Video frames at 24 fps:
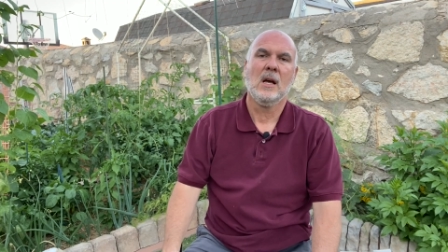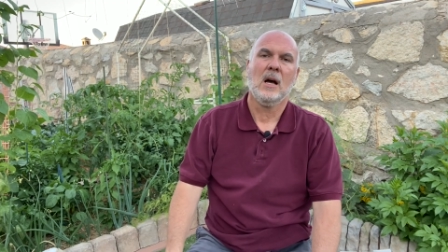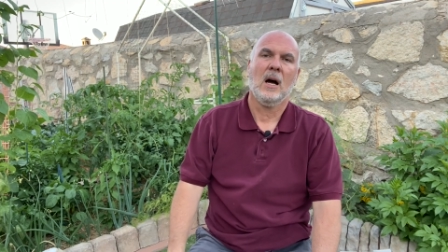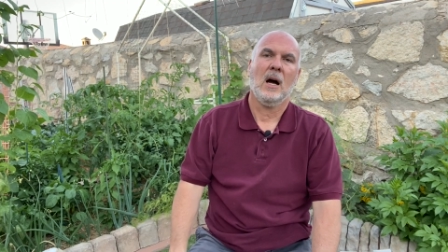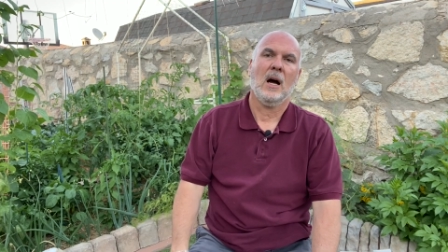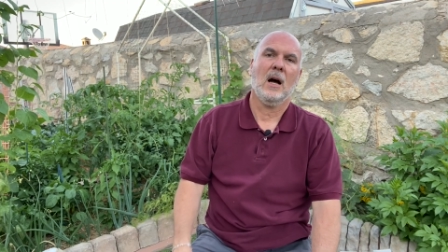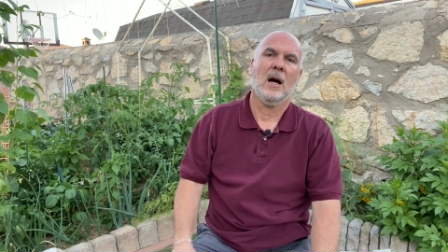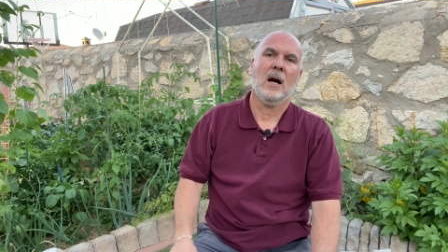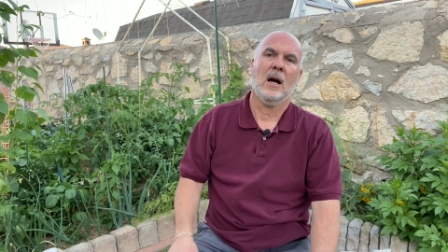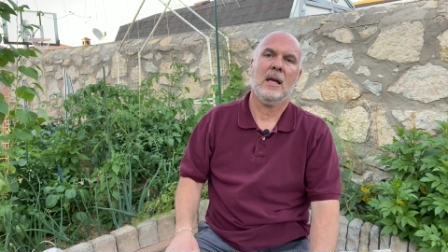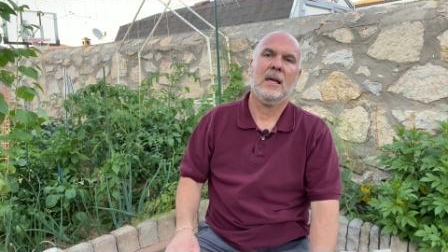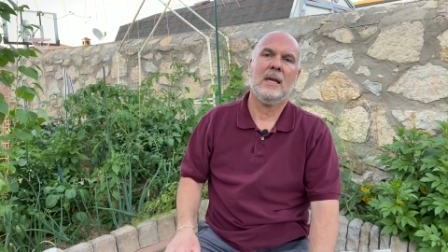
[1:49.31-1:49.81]

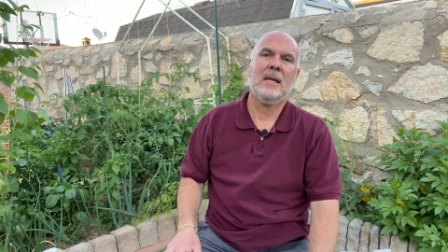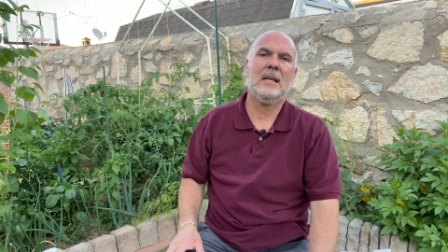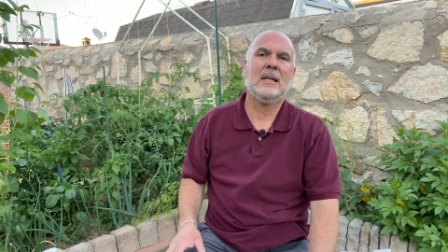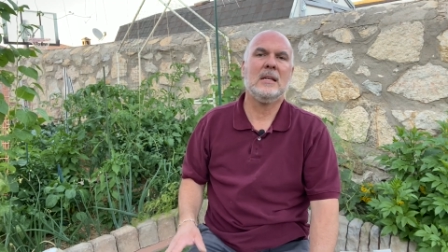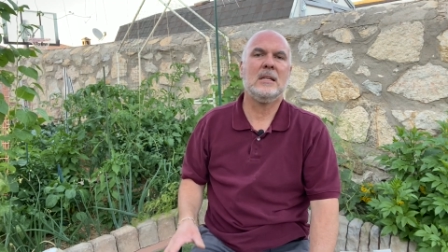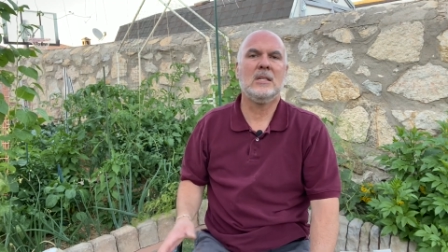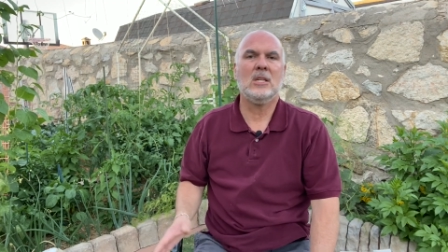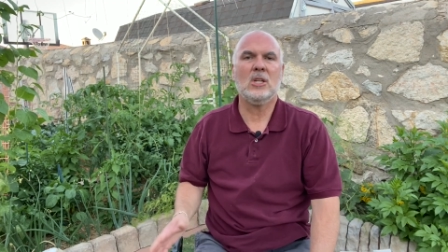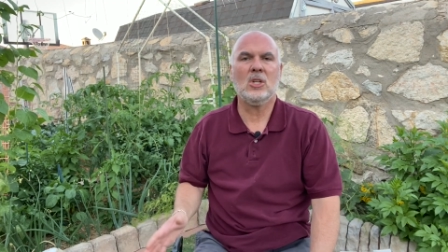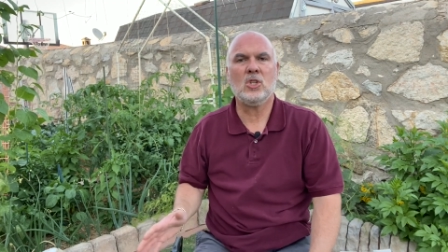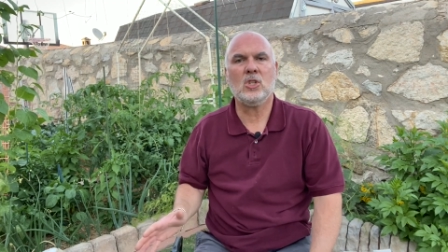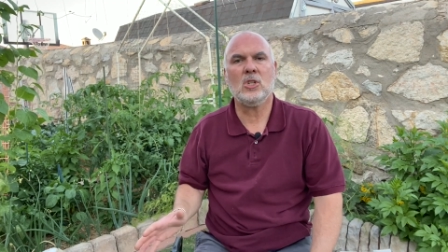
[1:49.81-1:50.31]
Uh, in
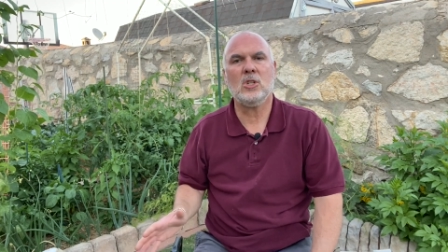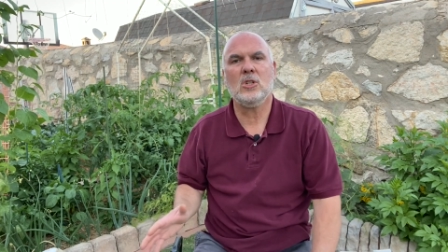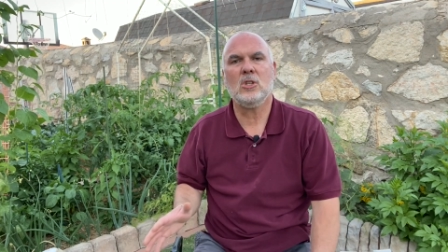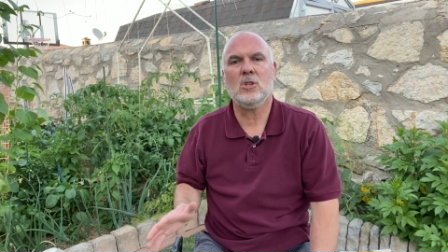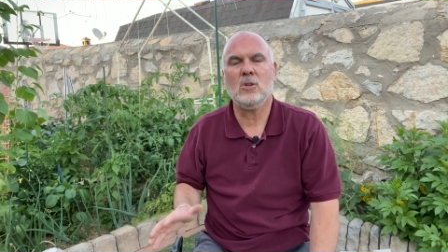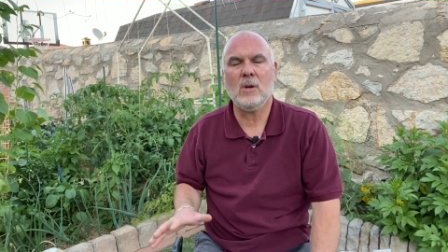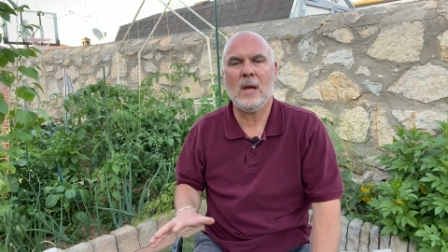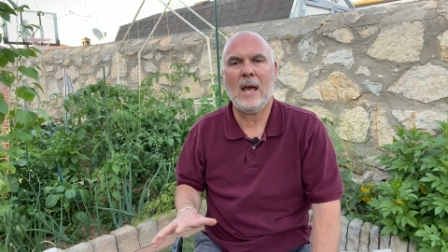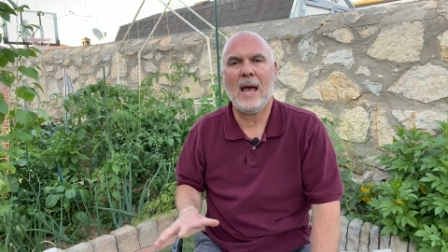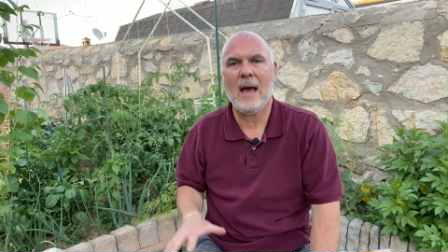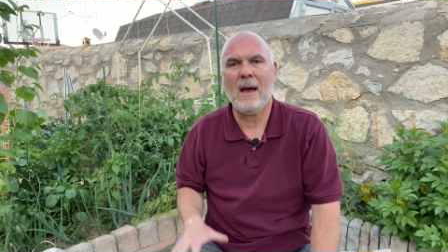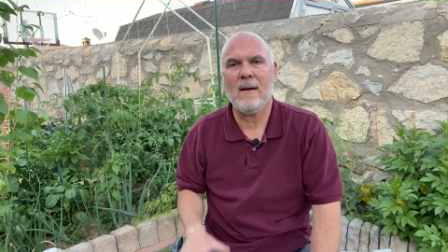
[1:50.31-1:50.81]
addition to
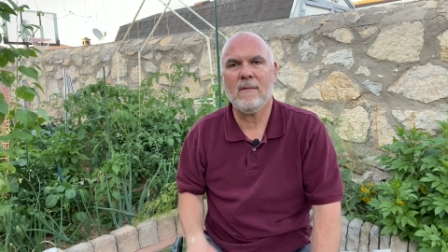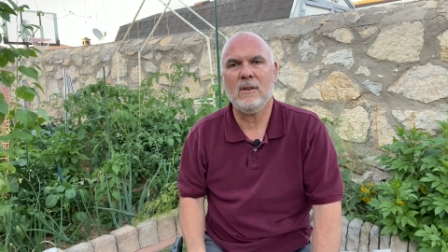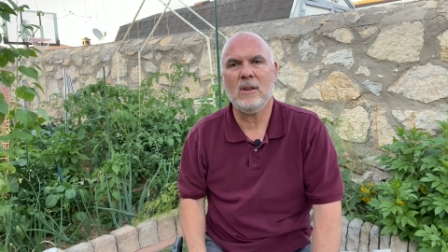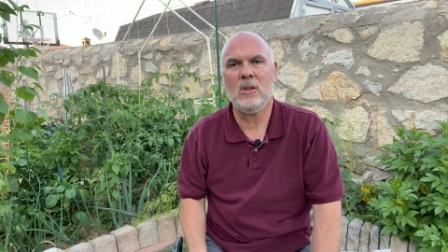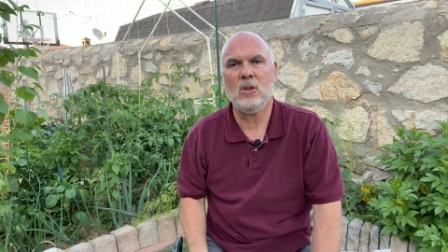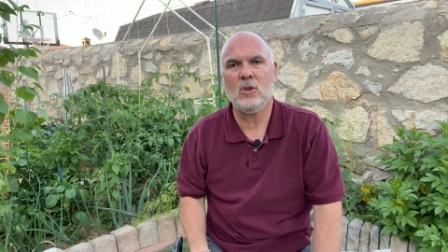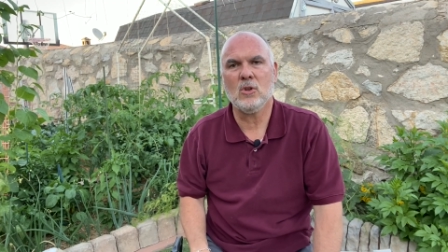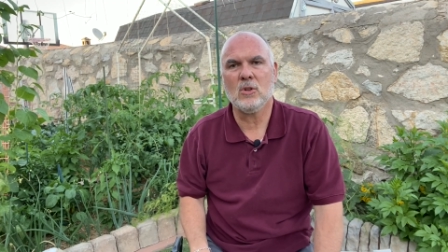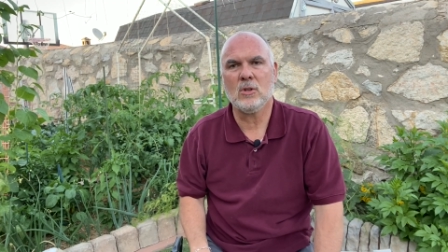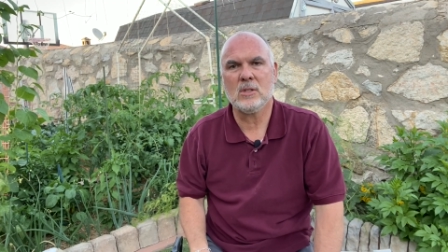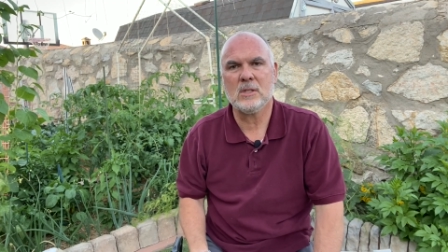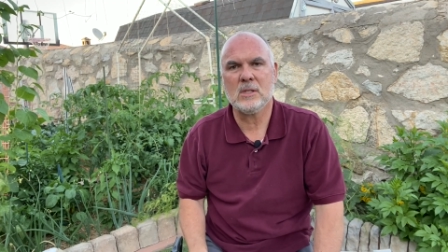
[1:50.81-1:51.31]
having
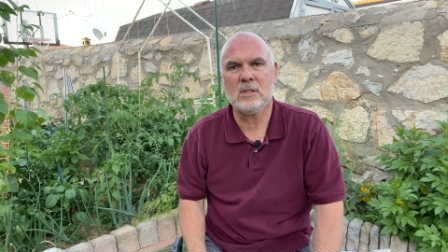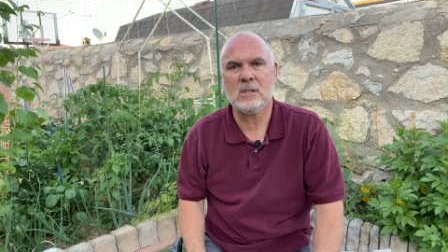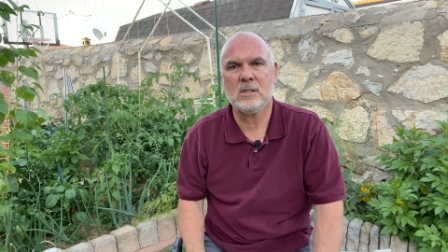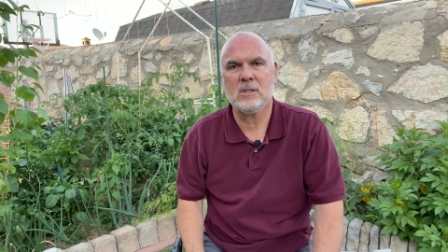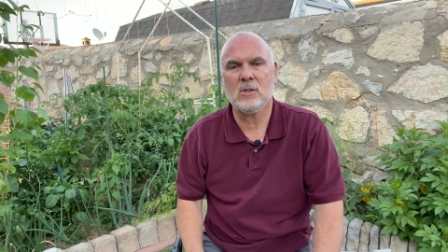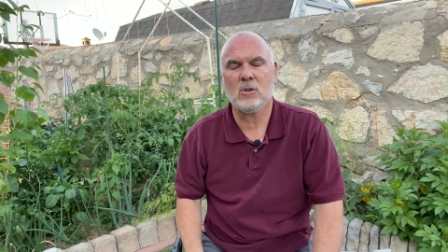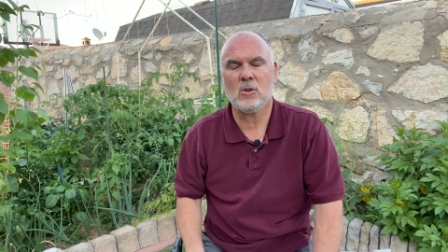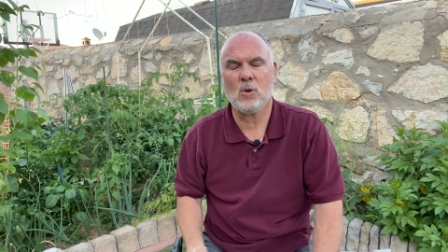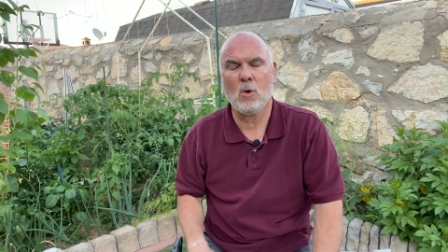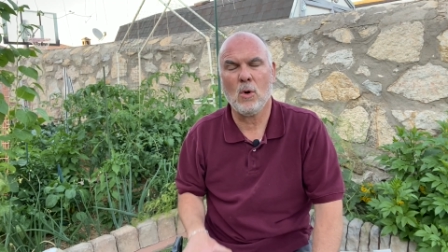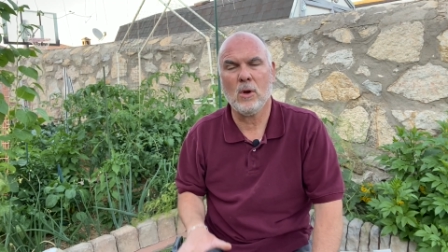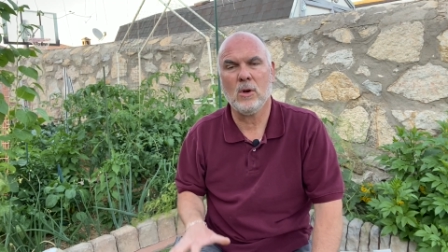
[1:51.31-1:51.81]
your
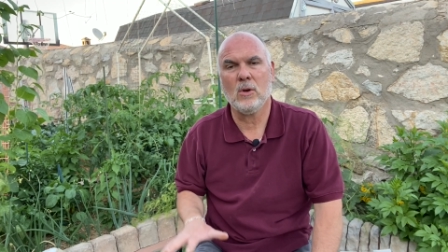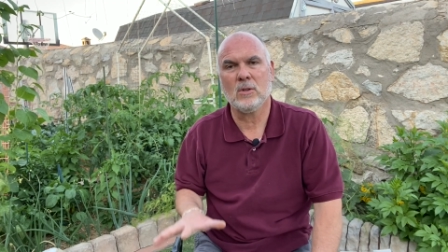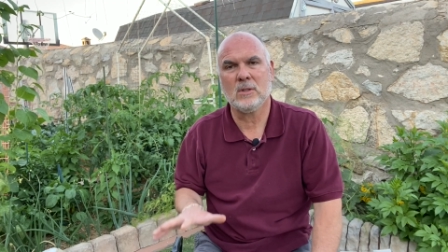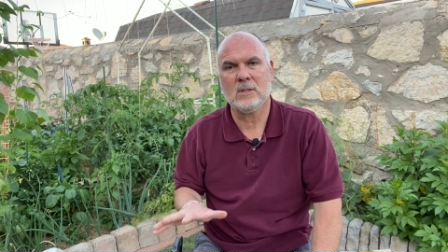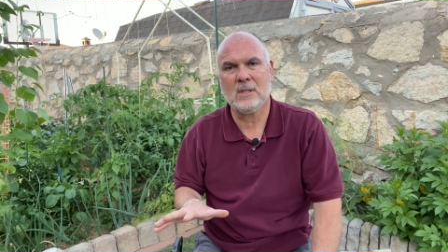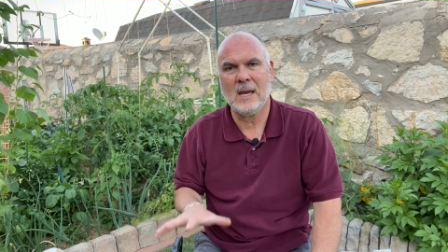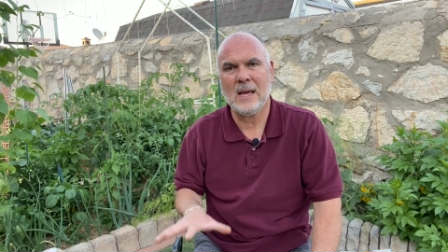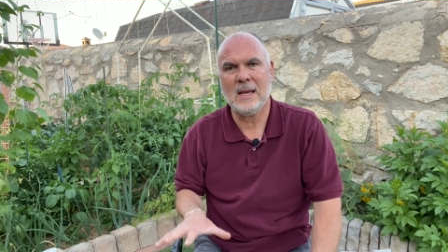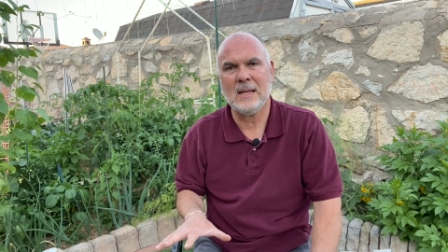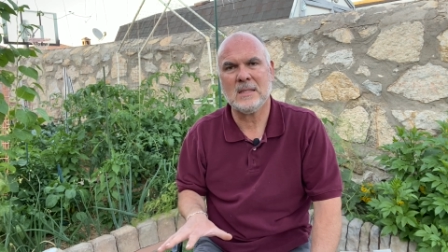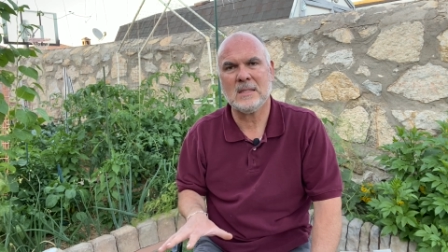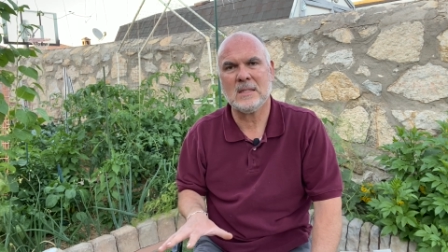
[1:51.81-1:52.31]
soil
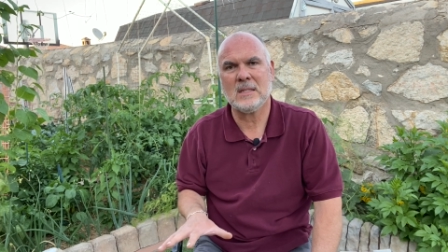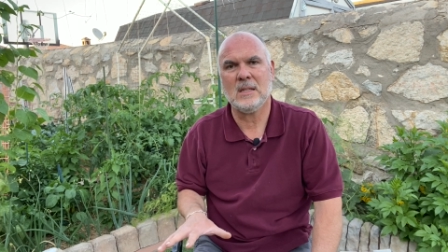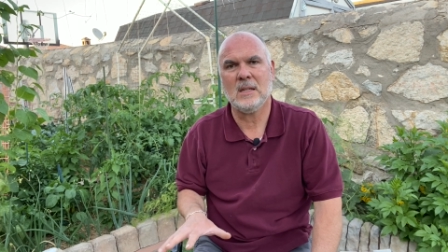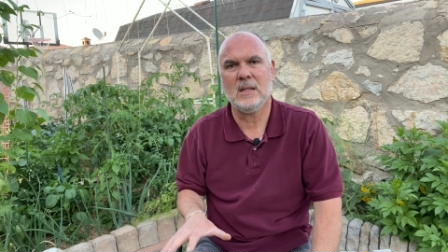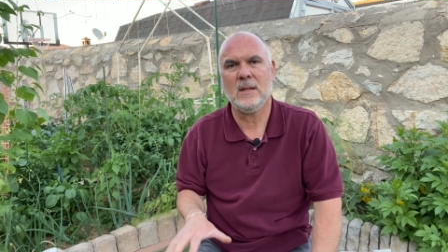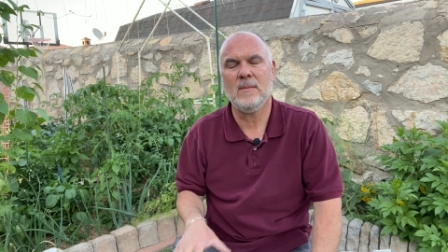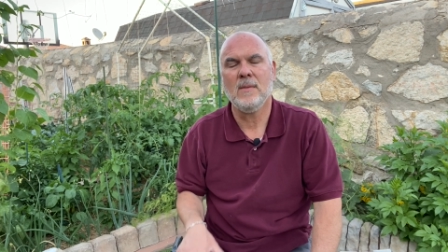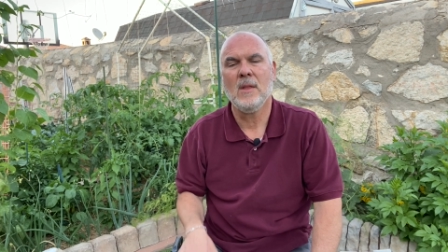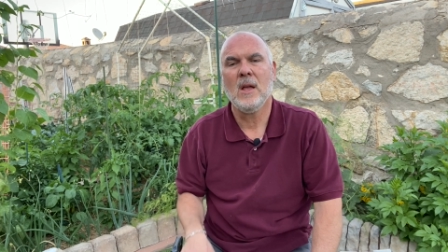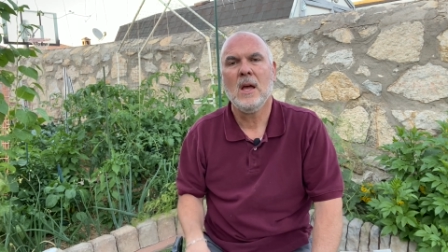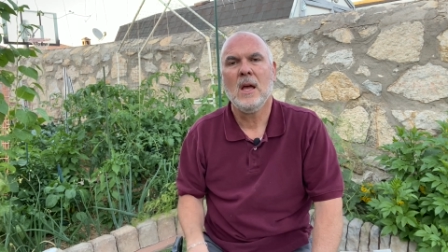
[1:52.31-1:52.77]
tested,